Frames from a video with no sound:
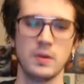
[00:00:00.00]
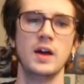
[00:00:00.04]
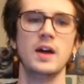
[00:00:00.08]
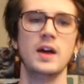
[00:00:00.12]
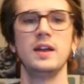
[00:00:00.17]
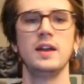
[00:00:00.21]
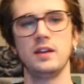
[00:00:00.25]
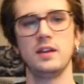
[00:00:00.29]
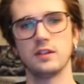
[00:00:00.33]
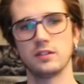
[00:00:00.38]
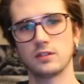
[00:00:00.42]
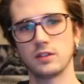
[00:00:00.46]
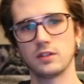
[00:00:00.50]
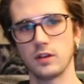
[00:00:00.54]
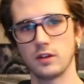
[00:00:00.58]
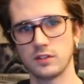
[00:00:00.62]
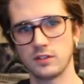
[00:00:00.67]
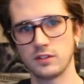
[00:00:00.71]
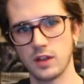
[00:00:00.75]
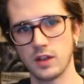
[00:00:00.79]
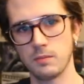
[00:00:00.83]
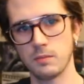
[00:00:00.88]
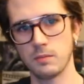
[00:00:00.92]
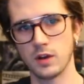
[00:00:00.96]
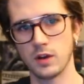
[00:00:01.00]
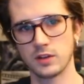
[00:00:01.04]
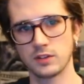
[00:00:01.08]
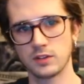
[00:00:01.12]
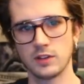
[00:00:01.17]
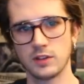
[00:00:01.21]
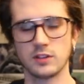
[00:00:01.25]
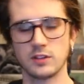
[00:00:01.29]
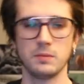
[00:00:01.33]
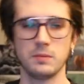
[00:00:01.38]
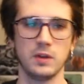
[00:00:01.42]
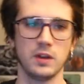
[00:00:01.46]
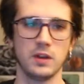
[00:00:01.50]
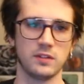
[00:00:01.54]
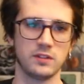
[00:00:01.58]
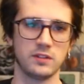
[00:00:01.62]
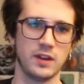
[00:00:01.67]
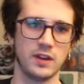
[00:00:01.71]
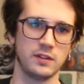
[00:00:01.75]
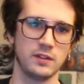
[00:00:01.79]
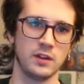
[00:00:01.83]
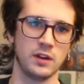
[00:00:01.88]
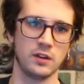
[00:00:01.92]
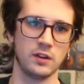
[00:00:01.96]
he doesn't understand Marxism, he doesn't
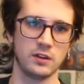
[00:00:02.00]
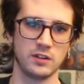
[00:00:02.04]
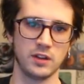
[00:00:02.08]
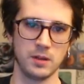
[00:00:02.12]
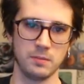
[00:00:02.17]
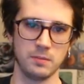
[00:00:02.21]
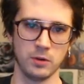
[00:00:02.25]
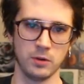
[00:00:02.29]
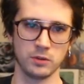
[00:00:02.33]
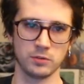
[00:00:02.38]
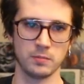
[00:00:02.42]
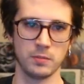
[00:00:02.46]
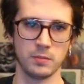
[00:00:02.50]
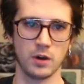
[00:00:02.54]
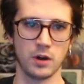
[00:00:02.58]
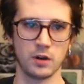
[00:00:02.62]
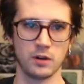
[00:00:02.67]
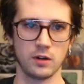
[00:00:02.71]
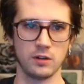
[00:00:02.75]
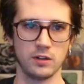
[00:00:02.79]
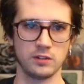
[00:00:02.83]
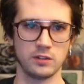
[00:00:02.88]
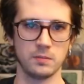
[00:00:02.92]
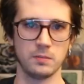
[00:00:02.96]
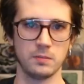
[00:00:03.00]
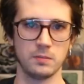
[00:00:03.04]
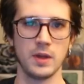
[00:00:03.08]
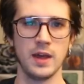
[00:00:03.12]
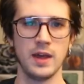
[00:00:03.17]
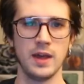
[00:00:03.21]
understand postmodernism.